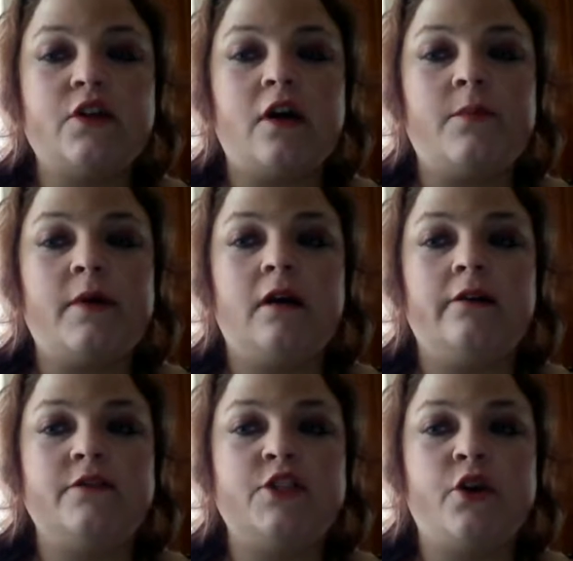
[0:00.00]
a good
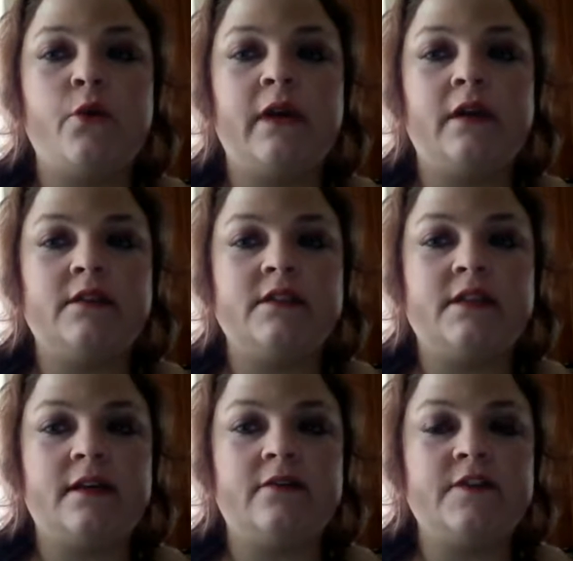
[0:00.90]
job of
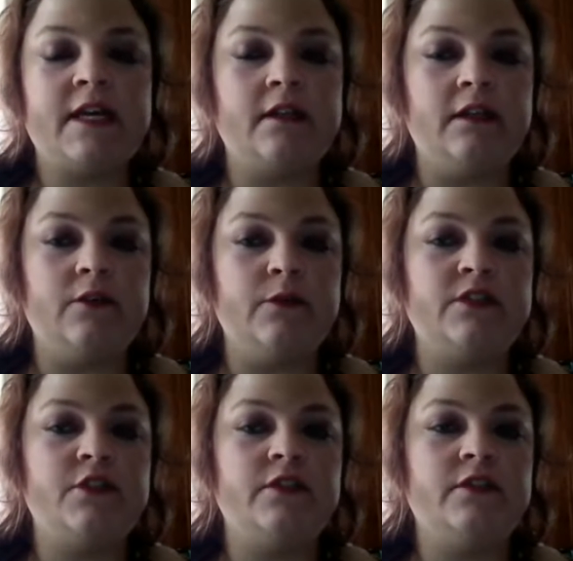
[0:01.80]
showing instead of
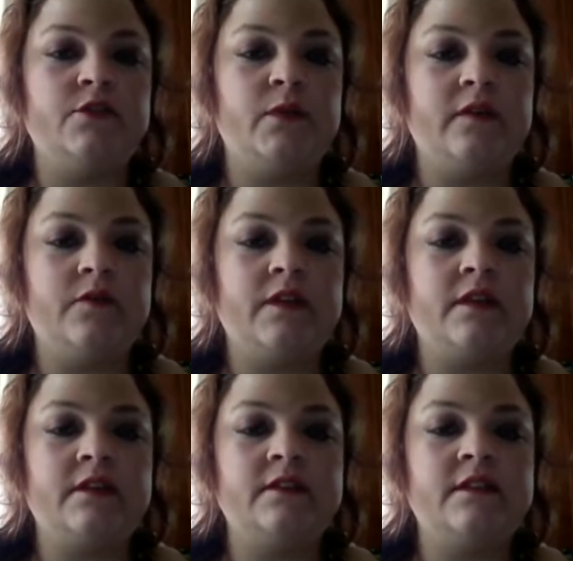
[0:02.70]
telling, which is one
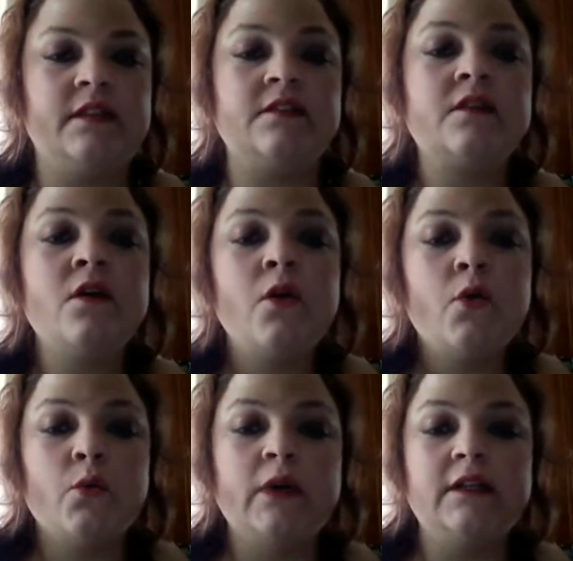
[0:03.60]
of the things
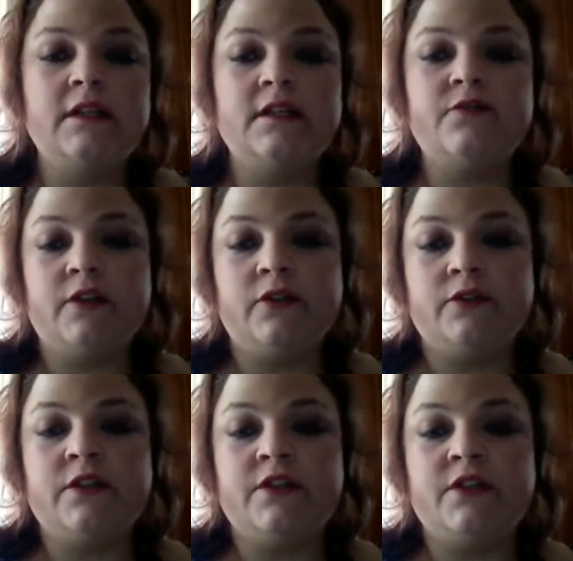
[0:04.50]
that's really
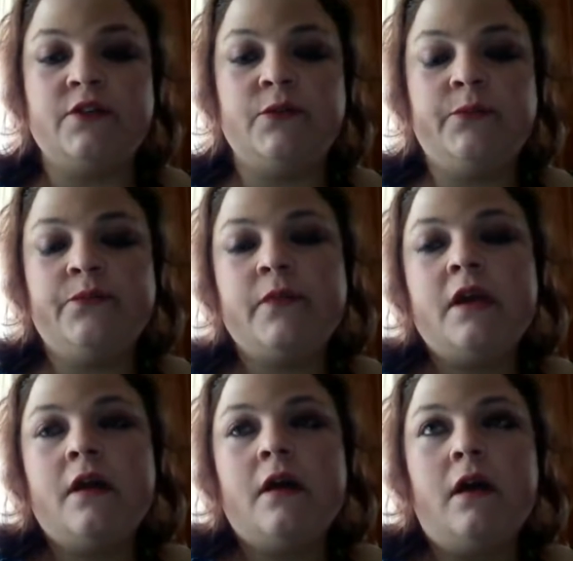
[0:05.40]
difficult to
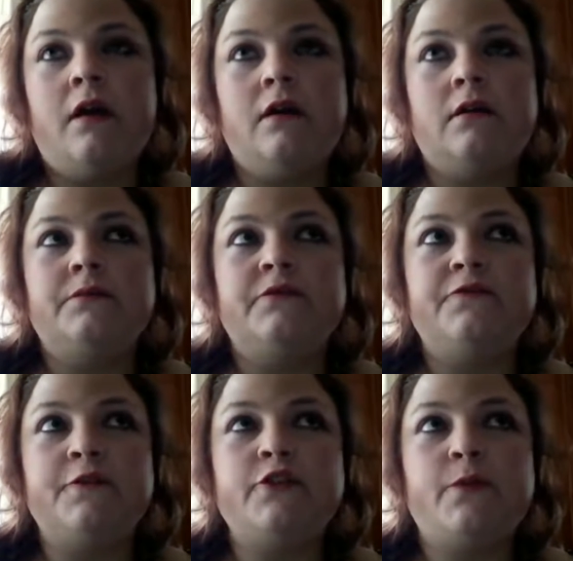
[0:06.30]
do.
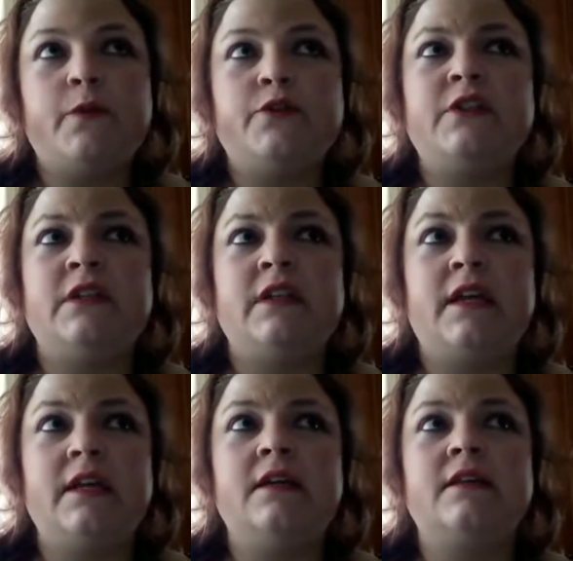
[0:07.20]
First
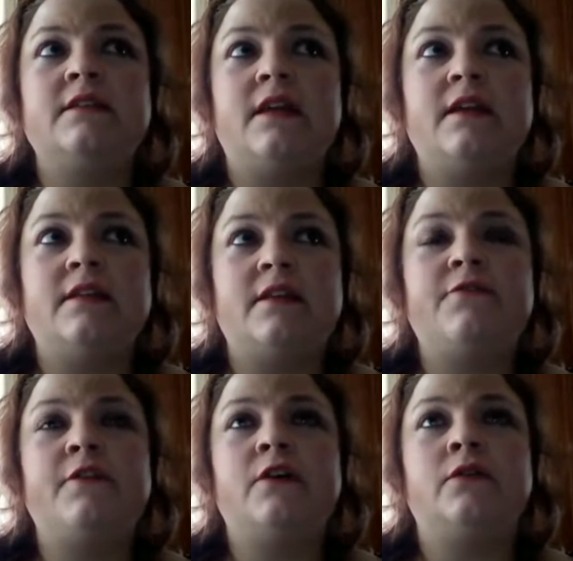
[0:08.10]
person
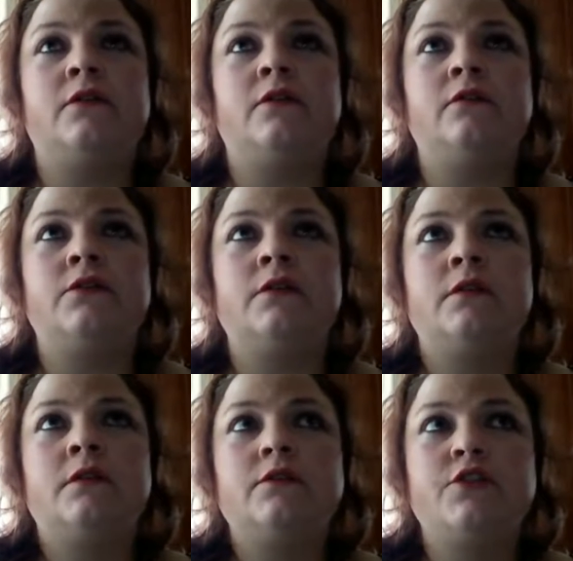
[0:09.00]
is a
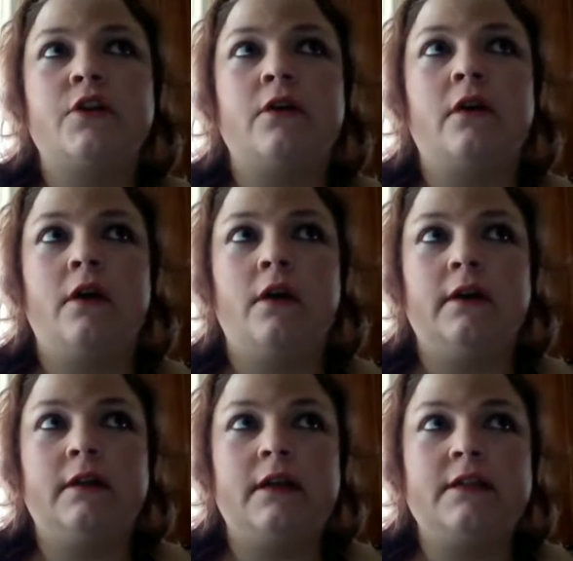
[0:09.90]
difficult
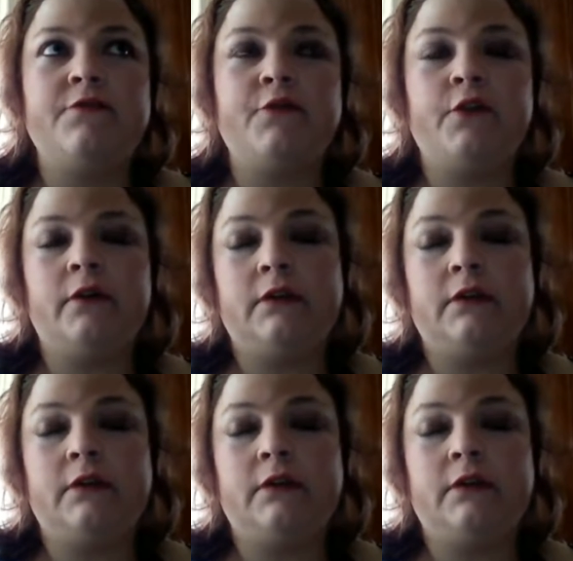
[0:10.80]
genre, a